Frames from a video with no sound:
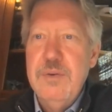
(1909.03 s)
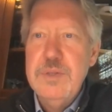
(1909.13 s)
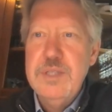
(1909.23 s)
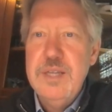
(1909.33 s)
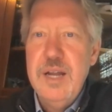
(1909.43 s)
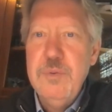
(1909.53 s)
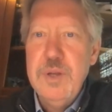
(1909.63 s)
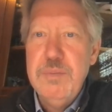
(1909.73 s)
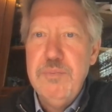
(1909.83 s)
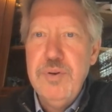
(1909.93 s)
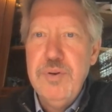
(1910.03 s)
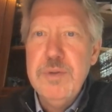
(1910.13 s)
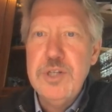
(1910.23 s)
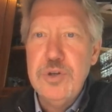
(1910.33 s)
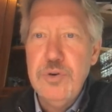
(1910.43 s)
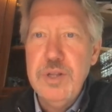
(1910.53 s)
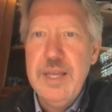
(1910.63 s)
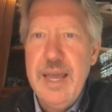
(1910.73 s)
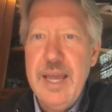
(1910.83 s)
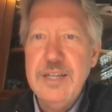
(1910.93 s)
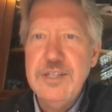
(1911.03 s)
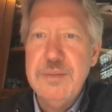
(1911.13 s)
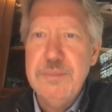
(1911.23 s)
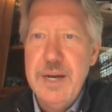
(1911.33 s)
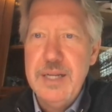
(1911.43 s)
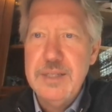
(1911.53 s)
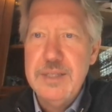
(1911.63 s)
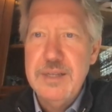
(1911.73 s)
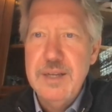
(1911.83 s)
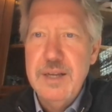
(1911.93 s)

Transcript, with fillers: was done with prematurely aged mice.